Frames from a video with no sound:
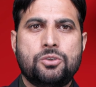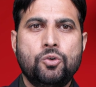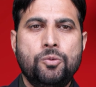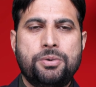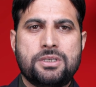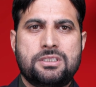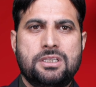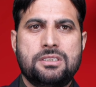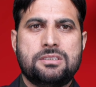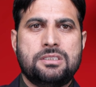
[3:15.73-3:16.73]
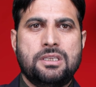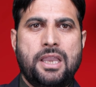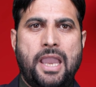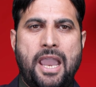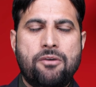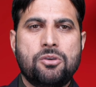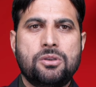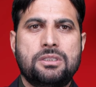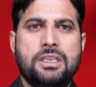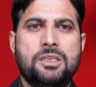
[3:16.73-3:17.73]
two persons
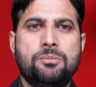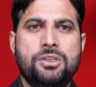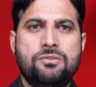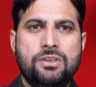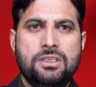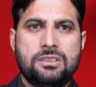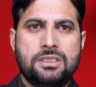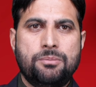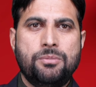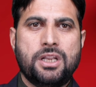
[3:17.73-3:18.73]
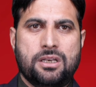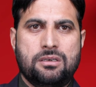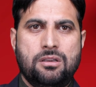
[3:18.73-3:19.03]
having in between the mirror